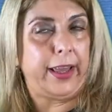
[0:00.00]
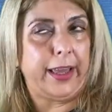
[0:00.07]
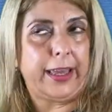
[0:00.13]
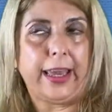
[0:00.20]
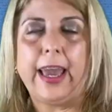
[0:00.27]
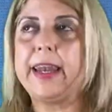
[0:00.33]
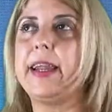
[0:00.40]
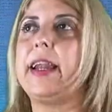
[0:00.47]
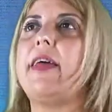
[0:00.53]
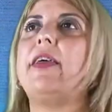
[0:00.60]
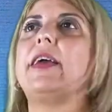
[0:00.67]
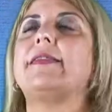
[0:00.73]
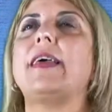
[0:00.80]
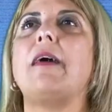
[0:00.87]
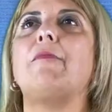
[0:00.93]
again,
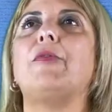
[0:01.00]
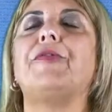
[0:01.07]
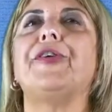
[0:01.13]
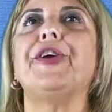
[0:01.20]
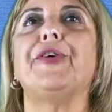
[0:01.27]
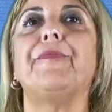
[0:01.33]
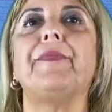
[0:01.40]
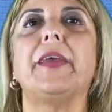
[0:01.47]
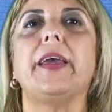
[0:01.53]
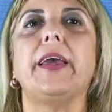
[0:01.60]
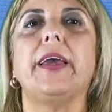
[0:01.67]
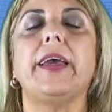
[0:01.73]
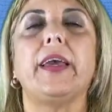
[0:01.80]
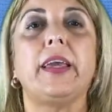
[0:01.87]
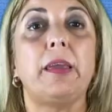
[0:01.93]
another example for you,
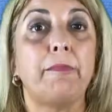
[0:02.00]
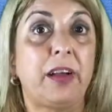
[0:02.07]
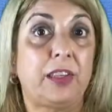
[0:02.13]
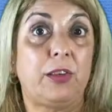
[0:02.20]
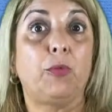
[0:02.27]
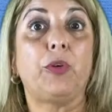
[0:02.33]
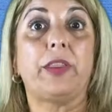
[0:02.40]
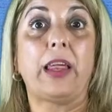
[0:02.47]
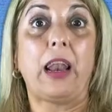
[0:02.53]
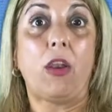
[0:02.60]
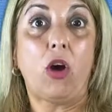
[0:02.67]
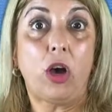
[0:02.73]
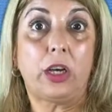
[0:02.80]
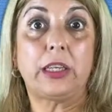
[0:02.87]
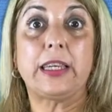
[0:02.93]
imagine with the
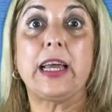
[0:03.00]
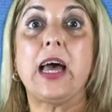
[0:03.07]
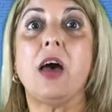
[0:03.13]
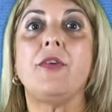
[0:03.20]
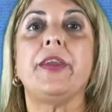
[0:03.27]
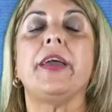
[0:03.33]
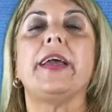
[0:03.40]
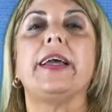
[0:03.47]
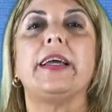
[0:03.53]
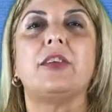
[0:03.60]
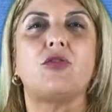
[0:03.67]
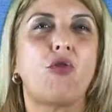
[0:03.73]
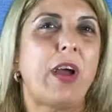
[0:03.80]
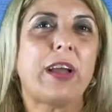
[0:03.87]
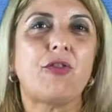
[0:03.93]

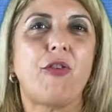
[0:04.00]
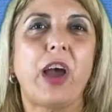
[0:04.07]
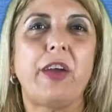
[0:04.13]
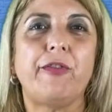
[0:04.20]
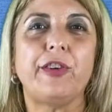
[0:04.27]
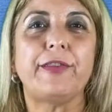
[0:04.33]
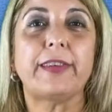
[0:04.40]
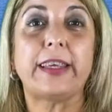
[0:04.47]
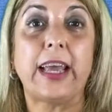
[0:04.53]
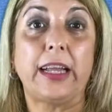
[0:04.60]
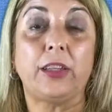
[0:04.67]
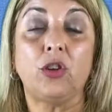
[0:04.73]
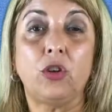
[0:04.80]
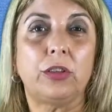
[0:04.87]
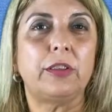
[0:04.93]
lockdown, truck drivers
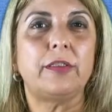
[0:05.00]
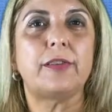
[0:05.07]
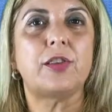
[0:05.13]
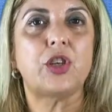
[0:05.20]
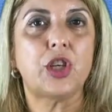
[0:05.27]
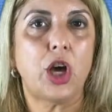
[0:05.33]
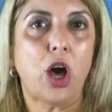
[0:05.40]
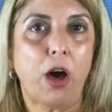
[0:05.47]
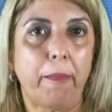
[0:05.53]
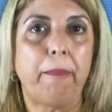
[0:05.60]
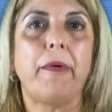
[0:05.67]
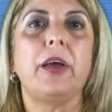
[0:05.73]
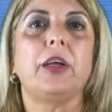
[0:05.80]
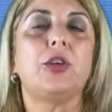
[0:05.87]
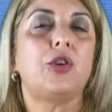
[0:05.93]
cannot
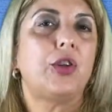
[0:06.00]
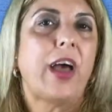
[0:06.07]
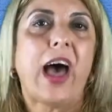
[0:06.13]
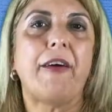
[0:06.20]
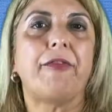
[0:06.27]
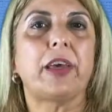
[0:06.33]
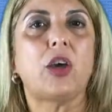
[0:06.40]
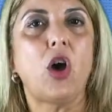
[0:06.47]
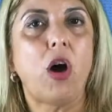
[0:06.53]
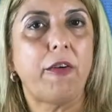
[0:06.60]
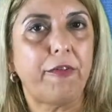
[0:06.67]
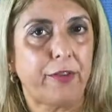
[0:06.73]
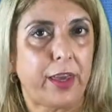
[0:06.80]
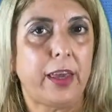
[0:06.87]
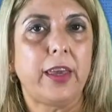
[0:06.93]
stop to have a
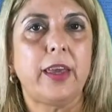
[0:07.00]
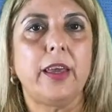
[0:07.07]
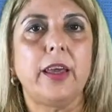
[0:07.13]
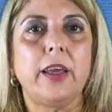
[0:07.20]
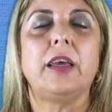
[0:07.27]
coffee.